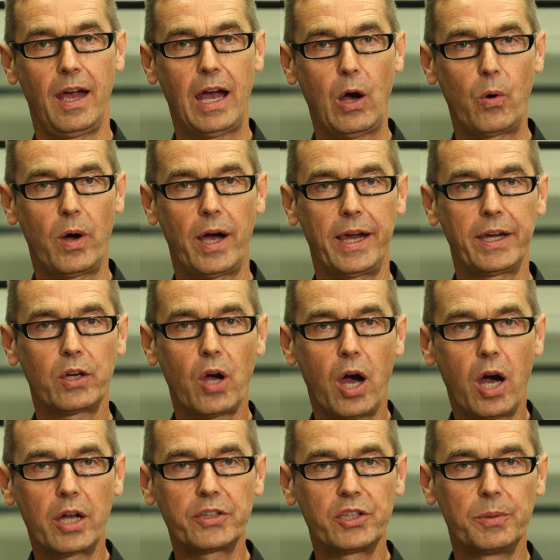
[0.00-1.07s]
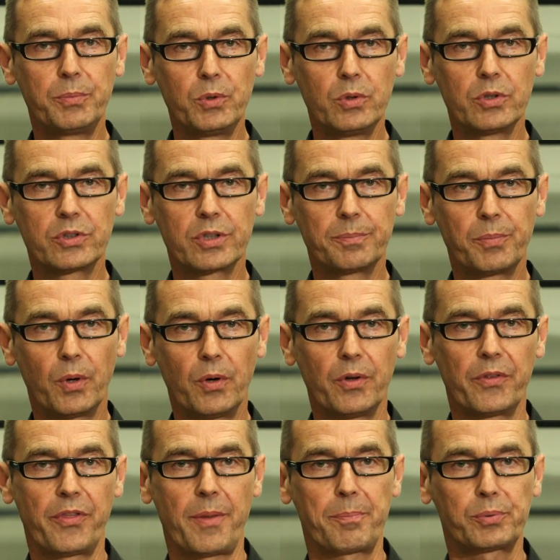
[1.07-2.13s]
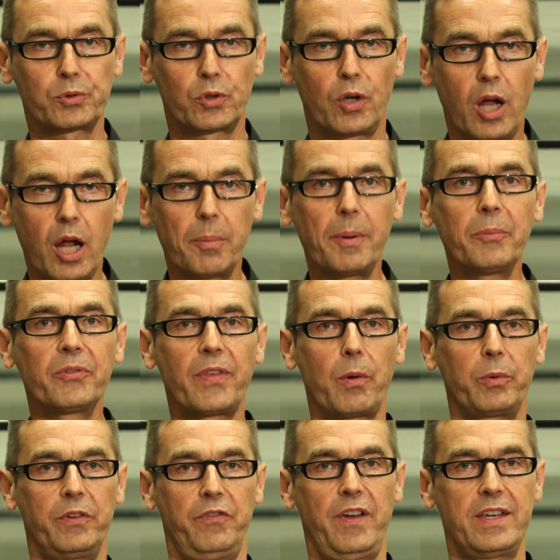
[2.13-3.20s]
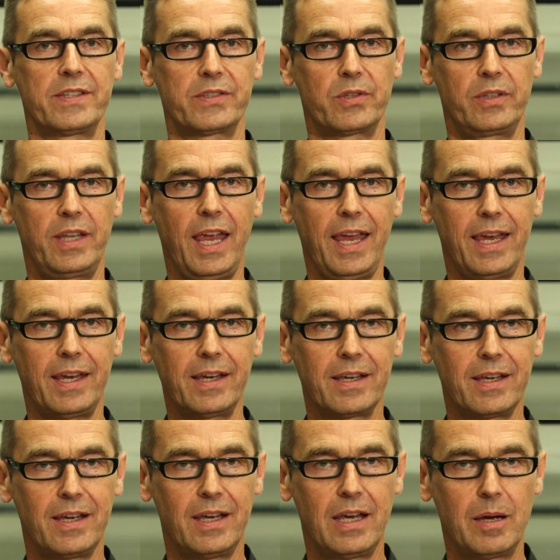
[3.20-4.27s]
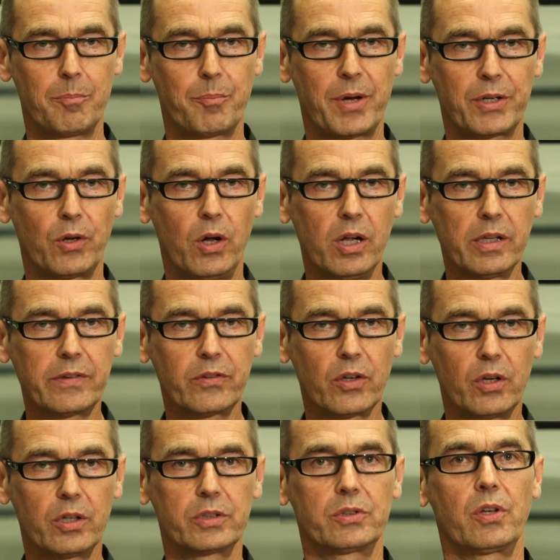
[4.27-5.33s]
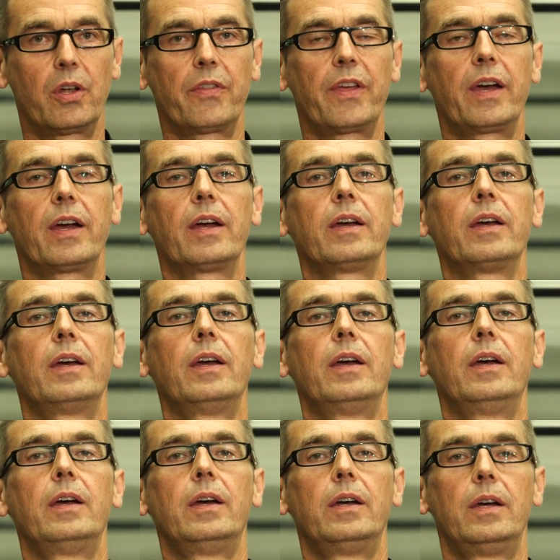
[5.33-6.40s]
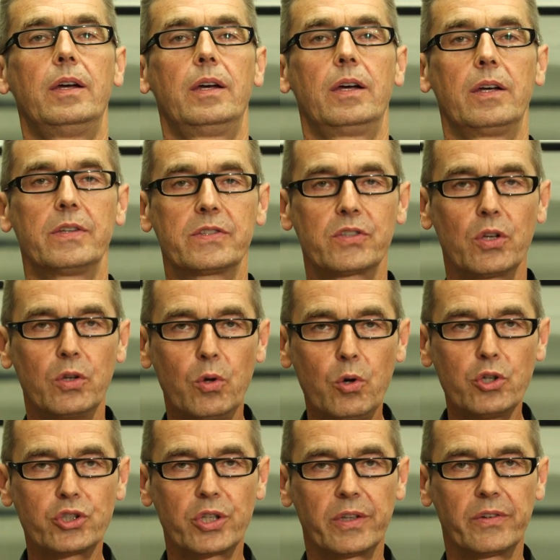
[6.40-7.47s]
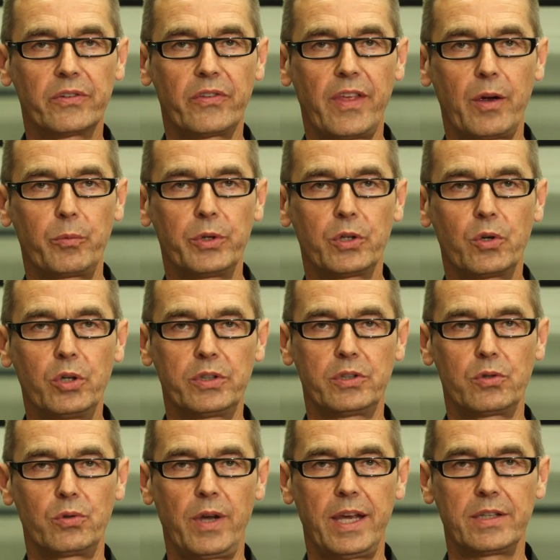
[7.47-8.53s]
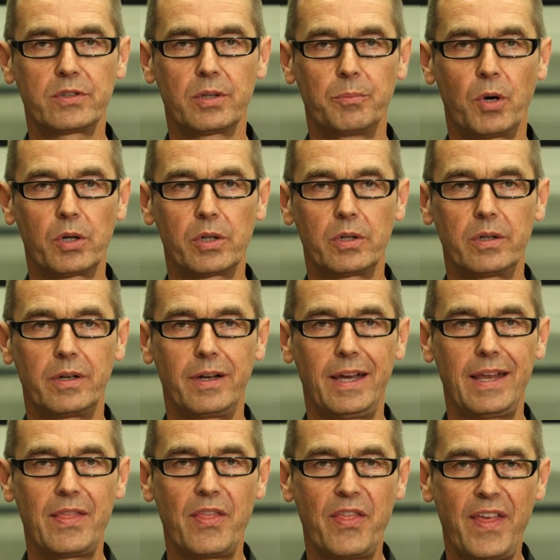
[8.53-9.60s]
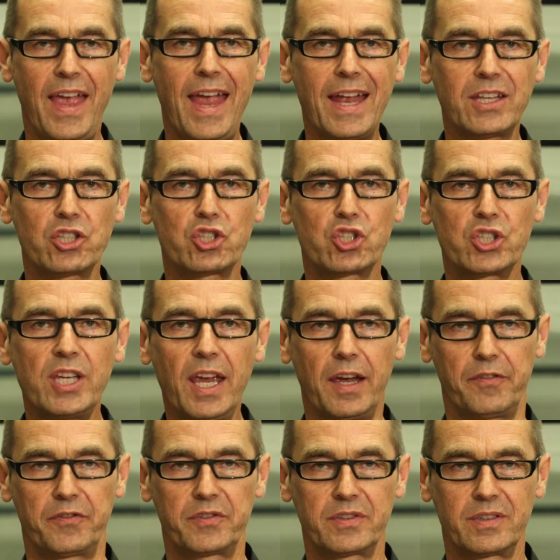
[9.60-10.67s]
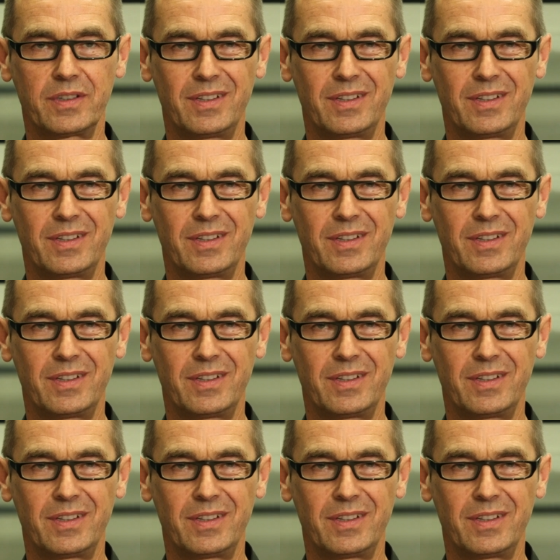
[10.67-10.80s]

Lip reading: how I contribute to both the problems that we face today, but also to the solutions that we could create tomorrow. And that shift